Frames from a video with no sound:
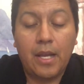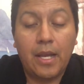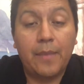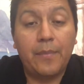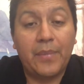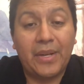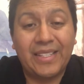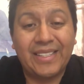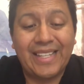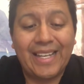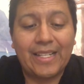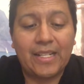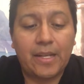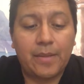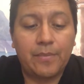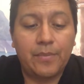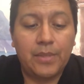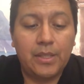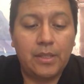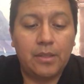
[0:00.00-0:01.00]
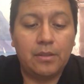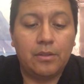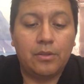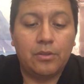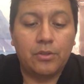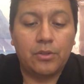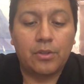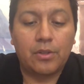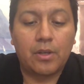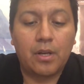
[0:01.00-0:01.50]
And by that I mean
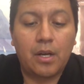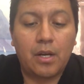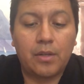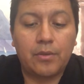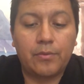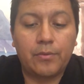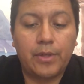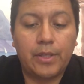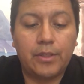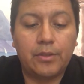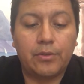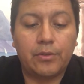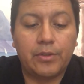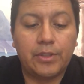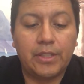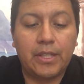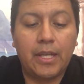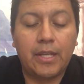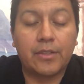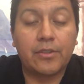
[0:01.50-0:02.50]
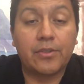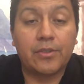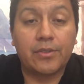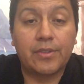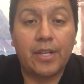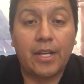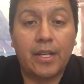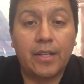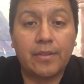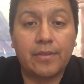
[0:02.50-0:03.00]
your heart rate during
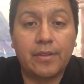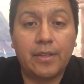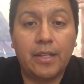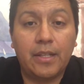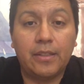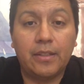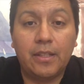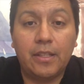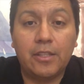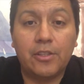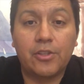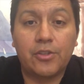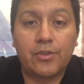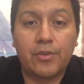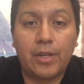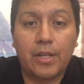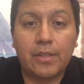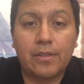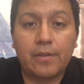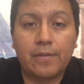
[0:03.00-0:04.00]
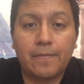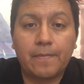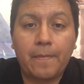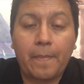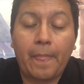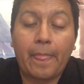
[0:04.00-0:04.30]
exercise and heat stress.